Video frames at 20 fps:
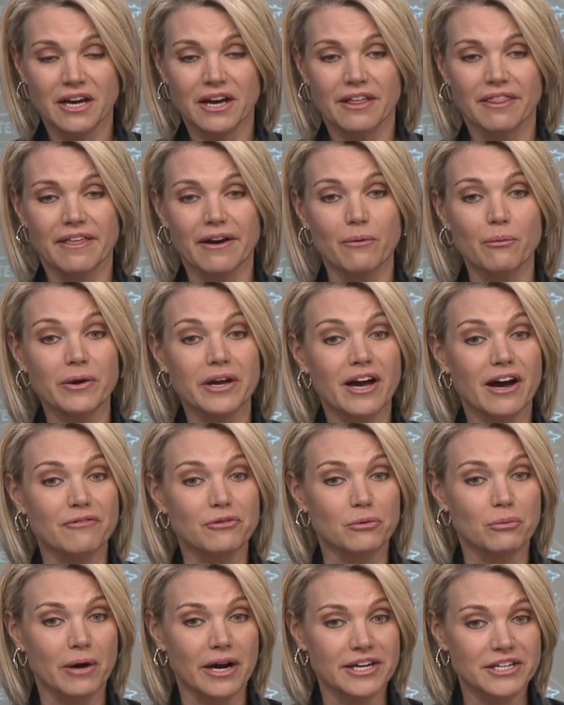that we have a
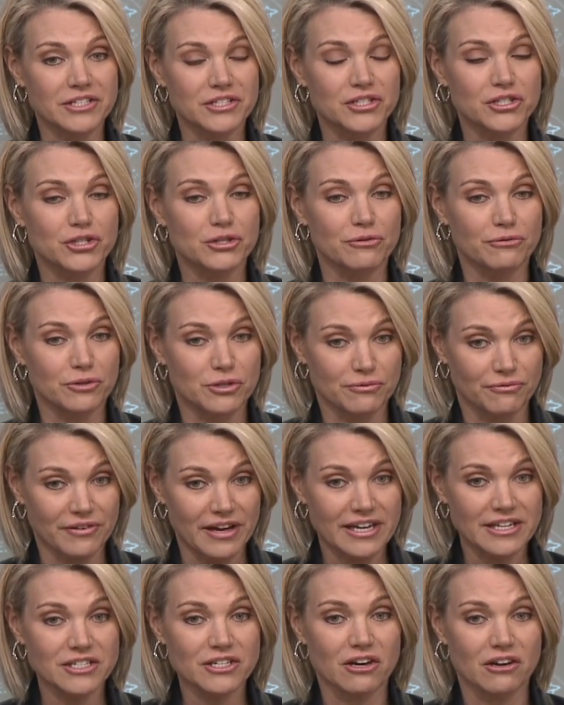right to
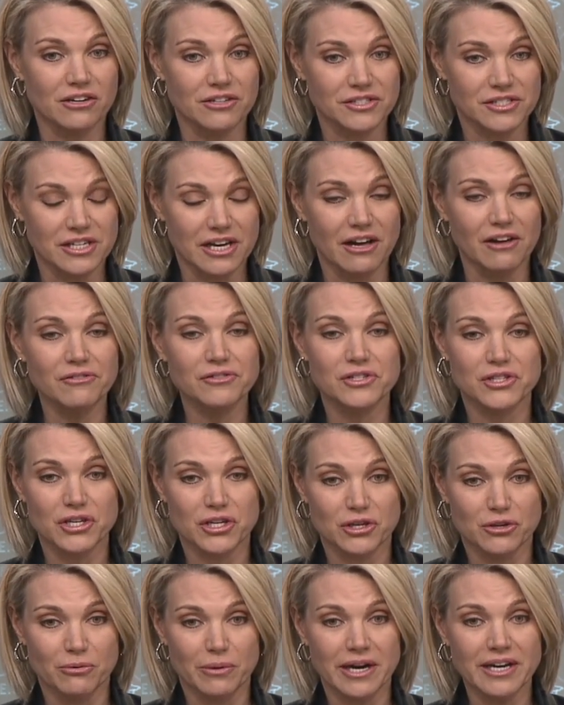defend ourselves, the
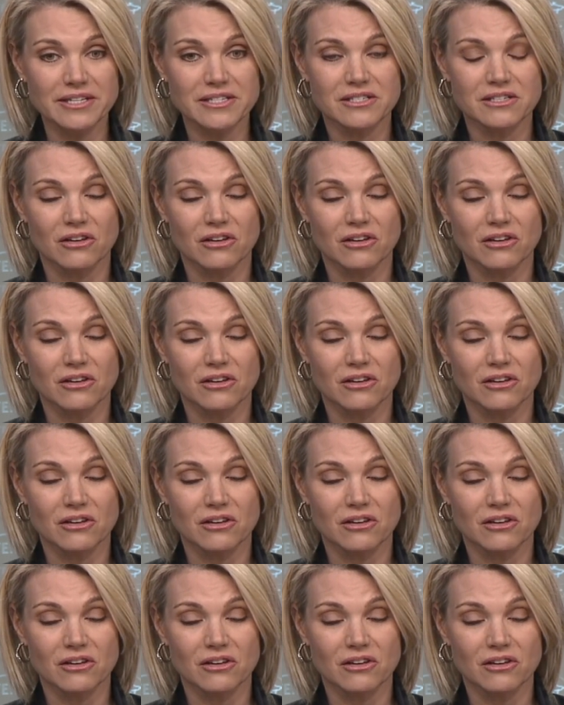U.S.,